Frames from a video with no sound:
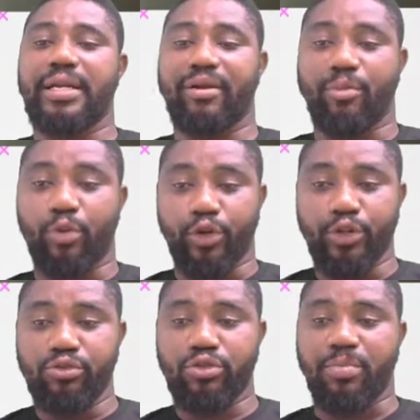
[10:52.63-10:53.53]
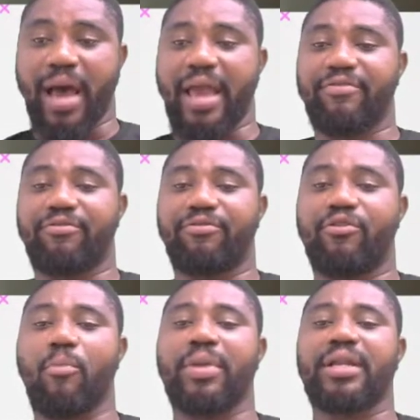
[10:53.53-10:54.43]
They reproduce by
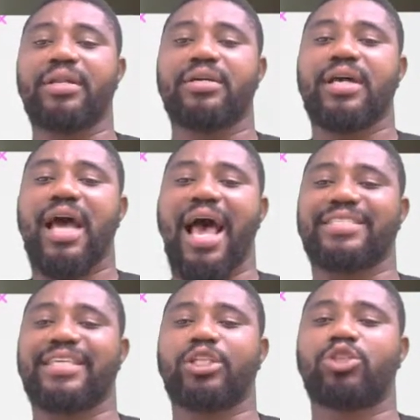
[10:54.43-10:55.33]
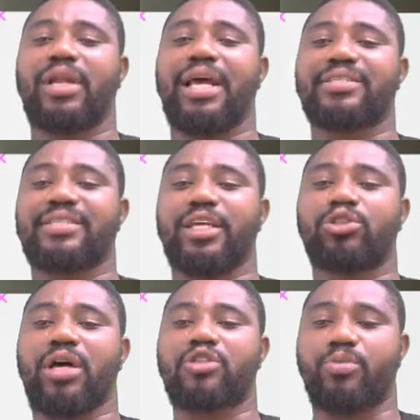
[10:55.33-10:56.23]
forming asexual and
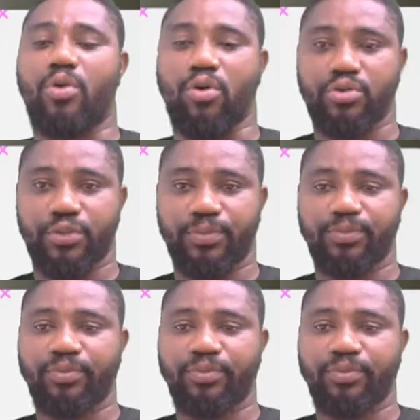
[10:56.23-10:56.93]
sexual spores.